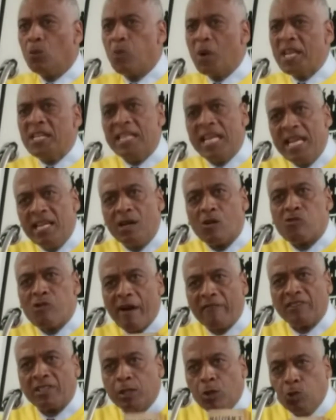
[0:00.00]
We need a
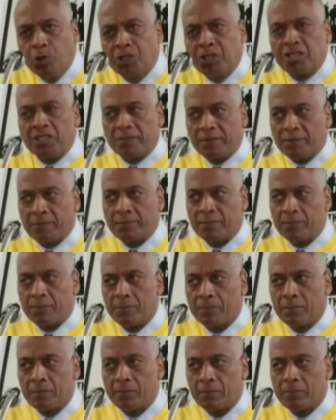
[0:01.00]
revolution.
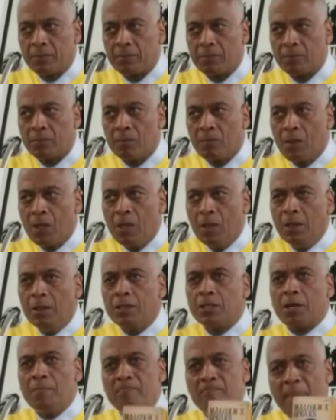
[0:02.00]

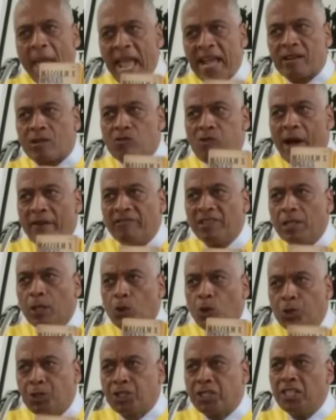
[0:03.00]
To make
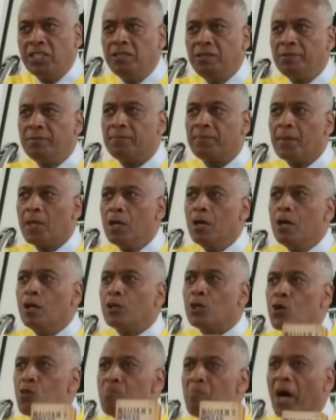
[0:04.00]
revolution,
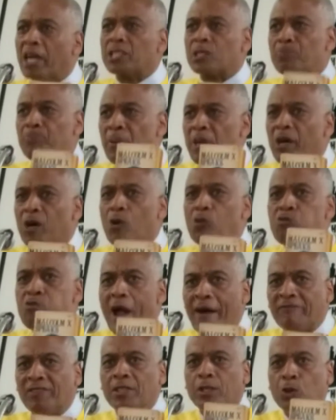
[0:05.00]
you must build
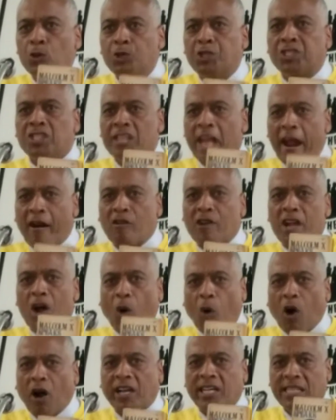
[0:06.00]

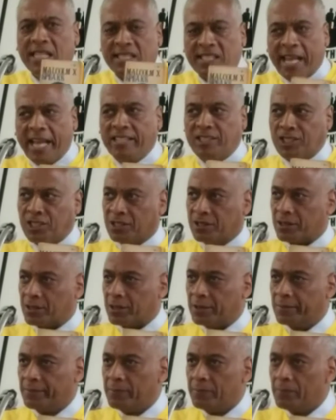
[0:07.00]
revolutionary
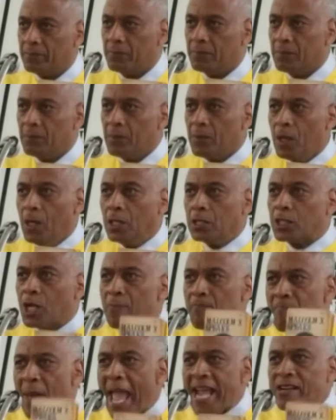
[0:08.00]
organizations.
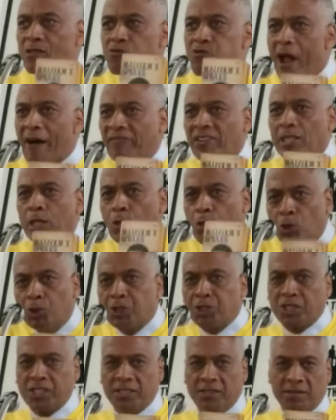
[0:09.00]
To make
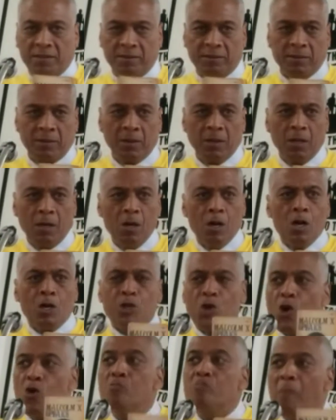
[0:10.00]
revolution,
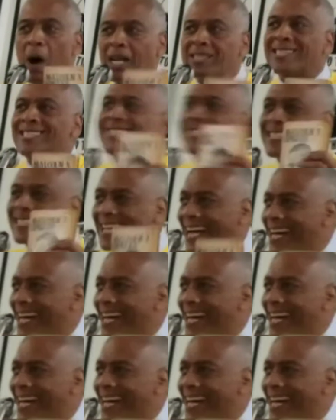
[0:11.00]
you must